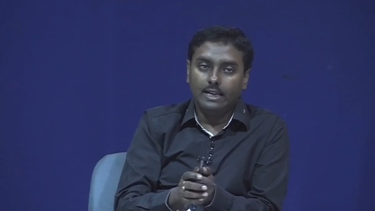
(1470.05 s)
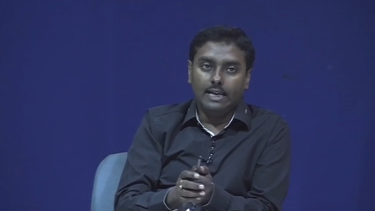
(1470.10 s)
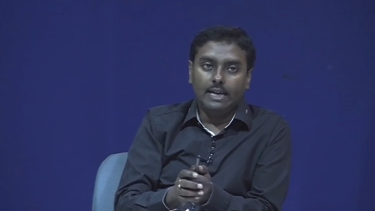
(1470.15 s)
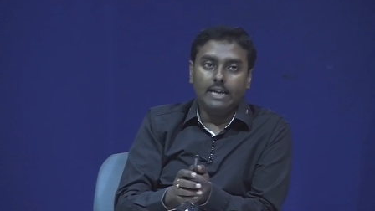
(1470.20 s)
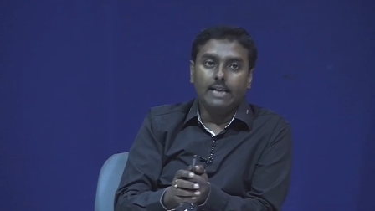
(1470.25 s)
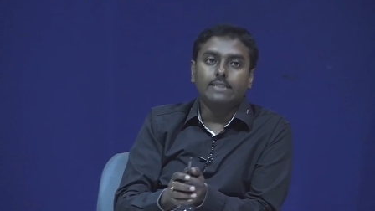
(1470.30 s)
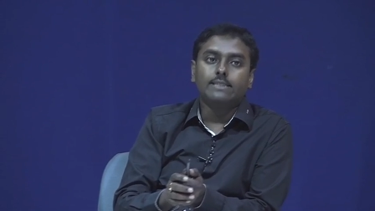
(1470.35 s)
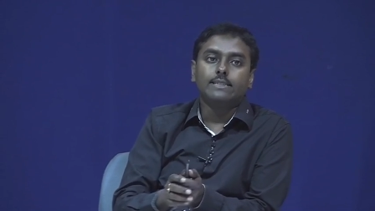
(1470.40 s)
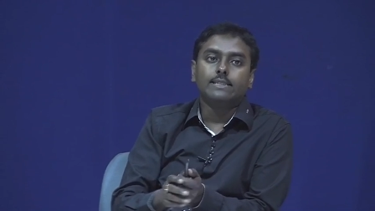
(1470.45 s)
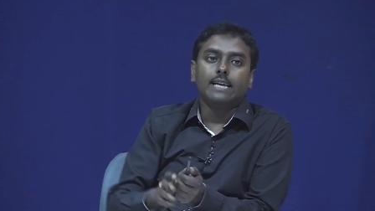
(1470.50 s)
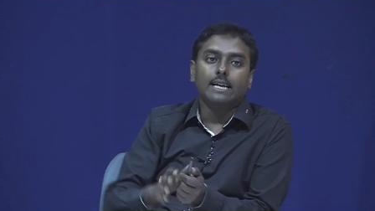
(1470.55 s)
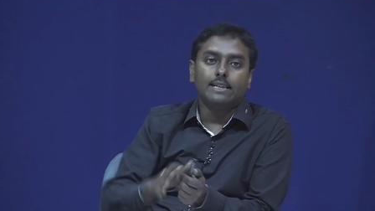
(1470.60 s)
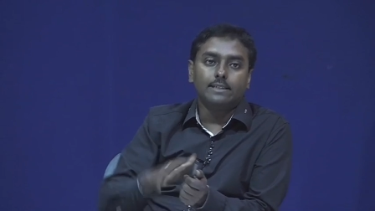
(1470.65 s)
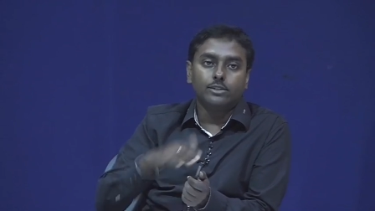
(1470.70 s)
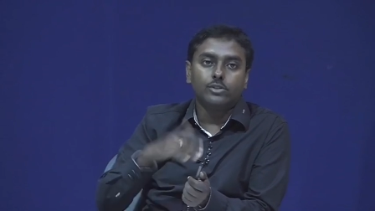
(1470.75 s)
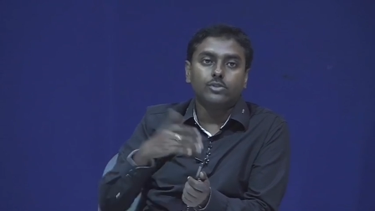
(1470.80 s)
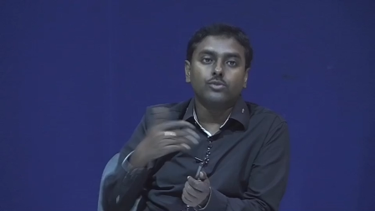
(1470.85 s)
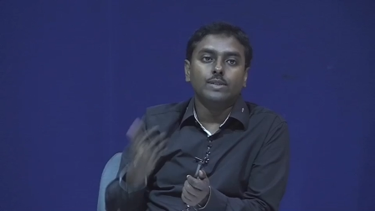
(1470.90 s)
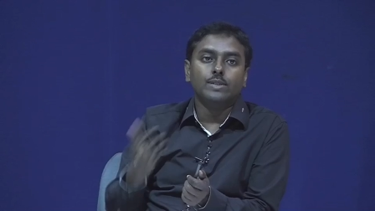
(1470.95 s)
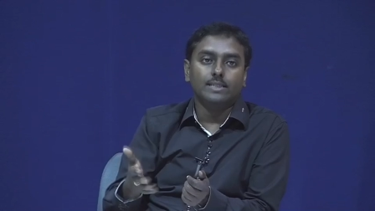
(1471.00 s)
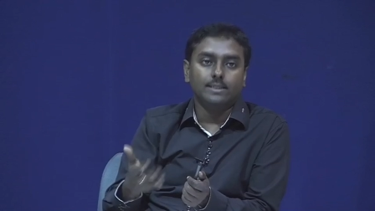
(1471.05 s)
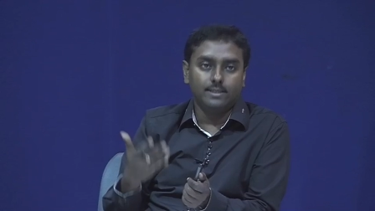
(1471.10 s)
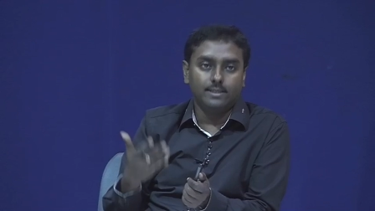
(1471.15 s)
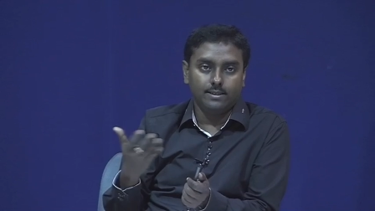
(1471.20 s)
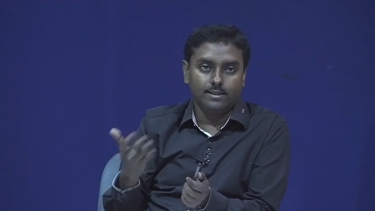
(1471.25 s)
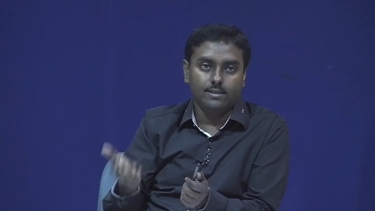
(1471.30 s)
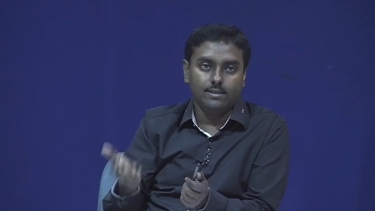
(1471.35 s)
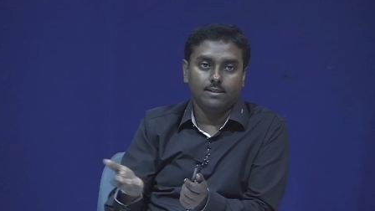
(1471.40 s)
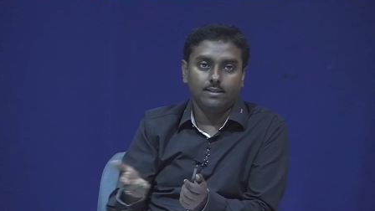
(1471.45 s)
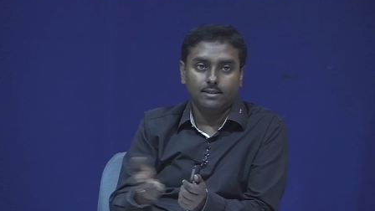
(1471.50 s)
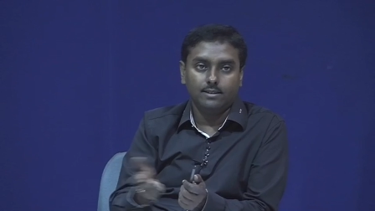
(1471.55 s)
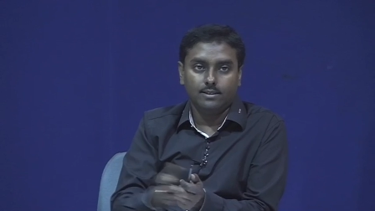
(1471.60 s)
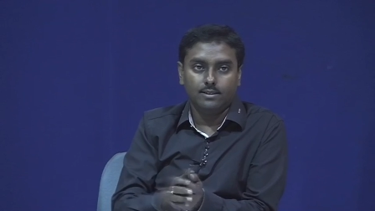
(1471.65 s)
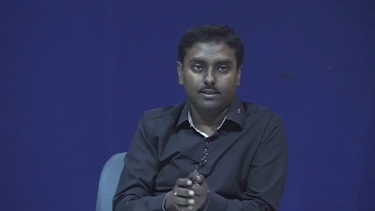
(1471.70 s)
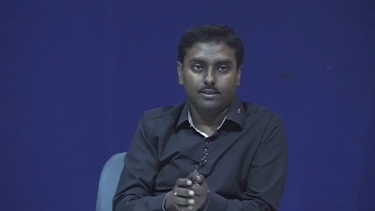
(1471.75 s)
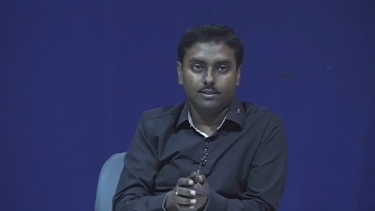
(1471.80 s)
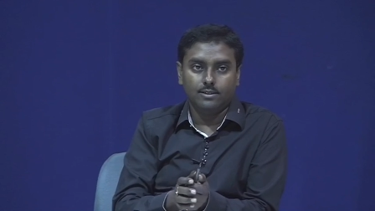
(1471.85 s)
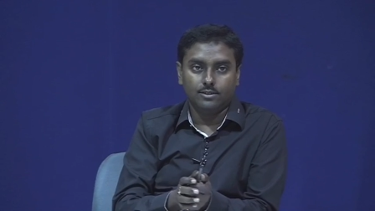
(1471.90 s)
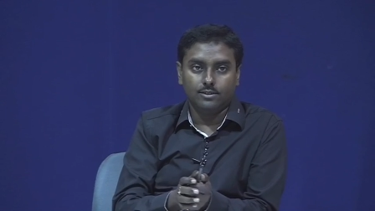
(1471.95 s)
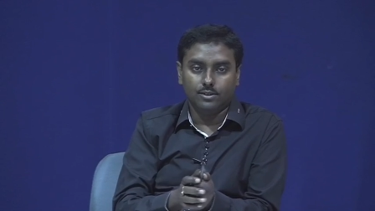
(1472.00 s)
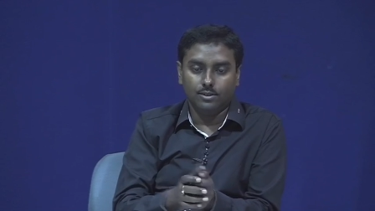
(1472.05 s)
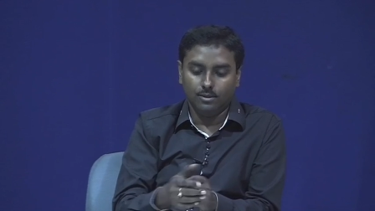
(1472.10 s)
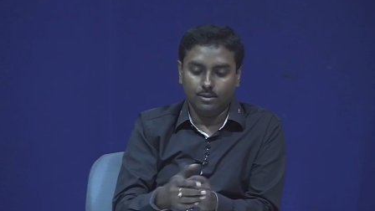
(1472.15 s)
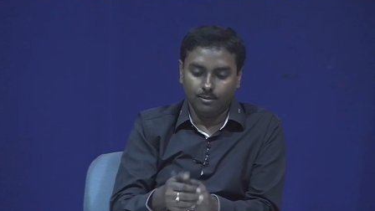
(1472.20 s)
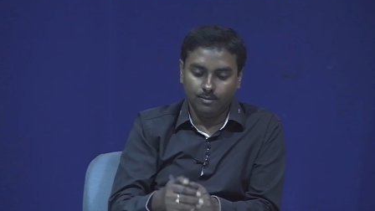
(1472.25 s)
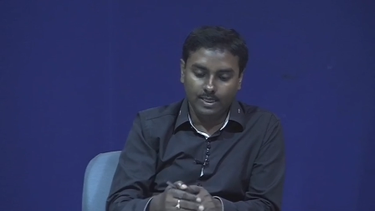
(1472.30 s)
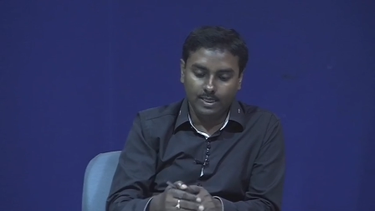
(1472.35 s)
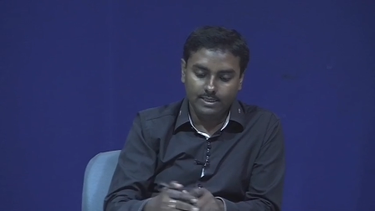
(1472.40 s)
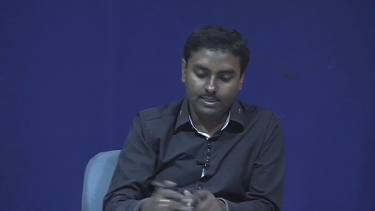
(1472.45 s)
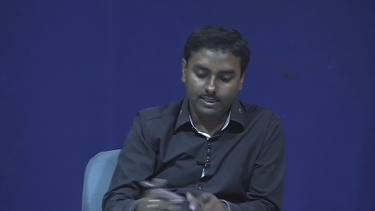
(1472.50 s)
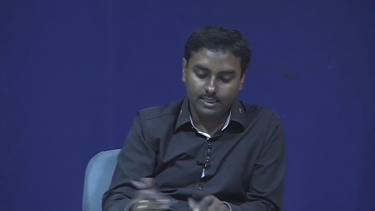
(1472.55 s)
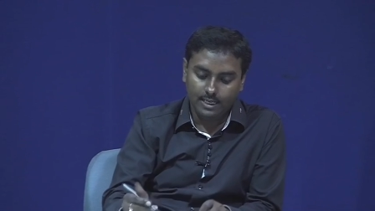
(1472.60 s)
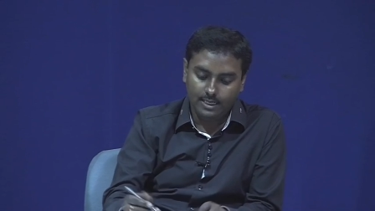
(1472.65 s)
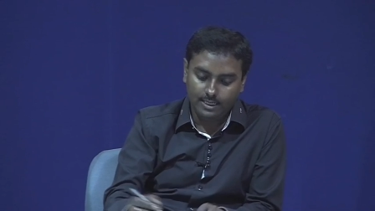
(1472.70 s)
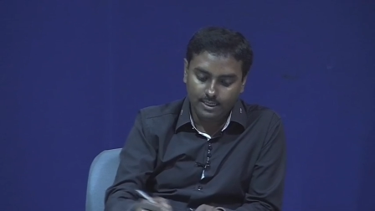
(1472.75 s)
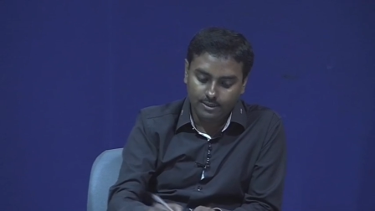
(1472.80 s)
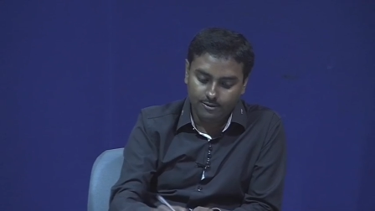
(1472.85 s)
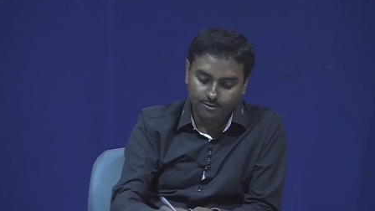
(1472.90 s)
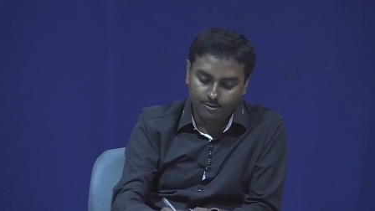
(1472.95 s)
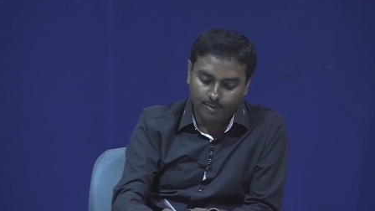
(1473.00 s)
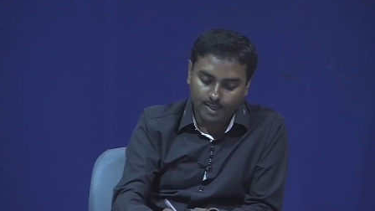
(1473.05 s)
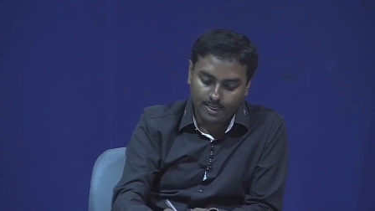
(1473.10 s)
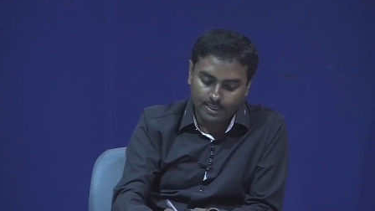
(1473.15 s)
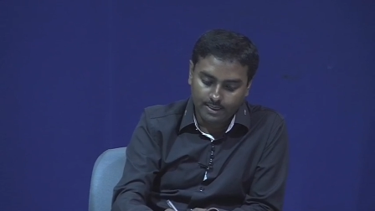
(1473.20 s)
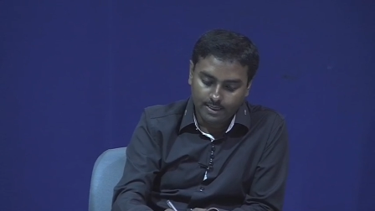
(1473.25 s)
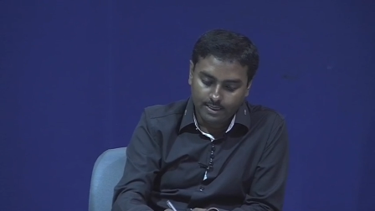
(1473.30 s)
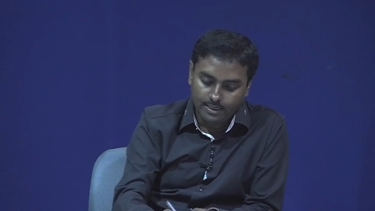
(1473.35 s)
it gets switched. So, basically if my